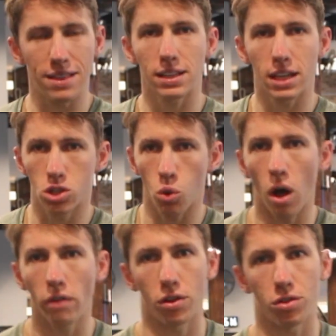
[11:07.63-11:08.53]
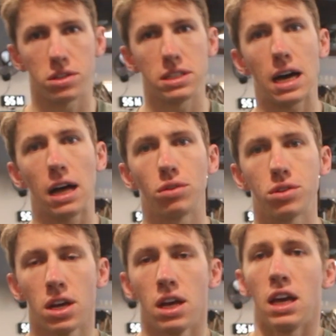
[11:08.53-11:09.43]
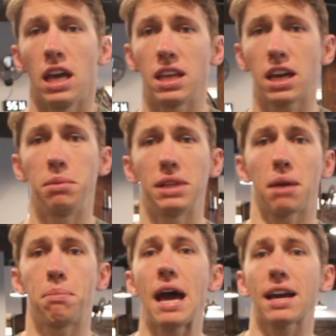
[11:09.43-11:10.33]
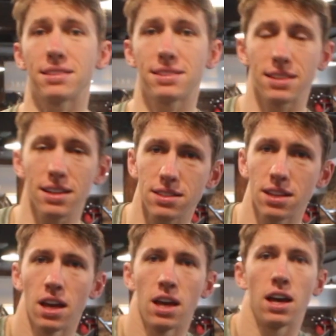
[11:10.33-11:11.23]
I think like $12 or $13, and they come in like a pack of 6.